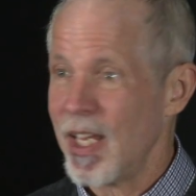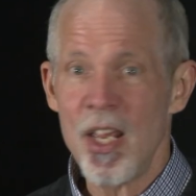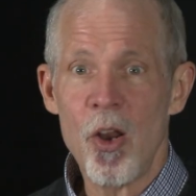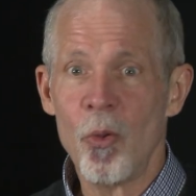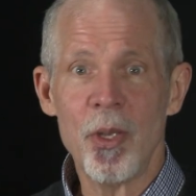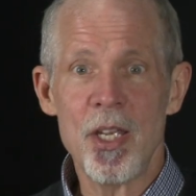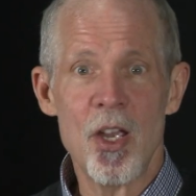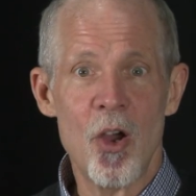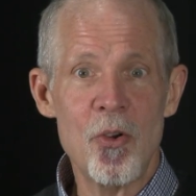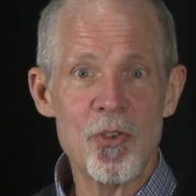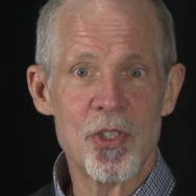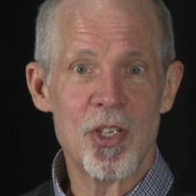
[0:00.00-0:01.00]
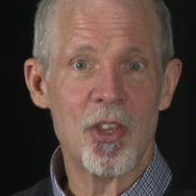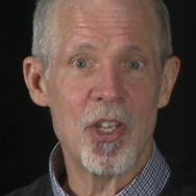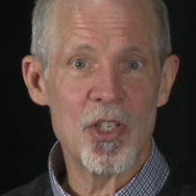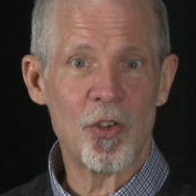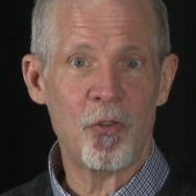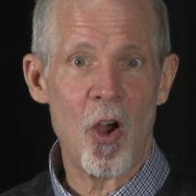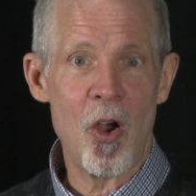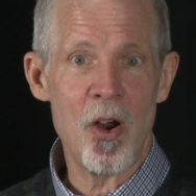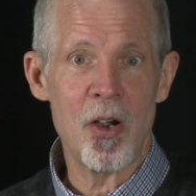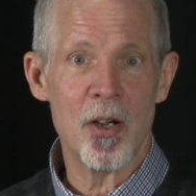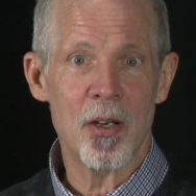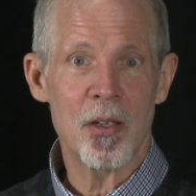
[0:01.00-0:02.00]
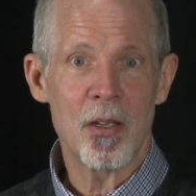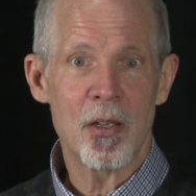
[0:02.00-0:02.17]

It only goes to this far.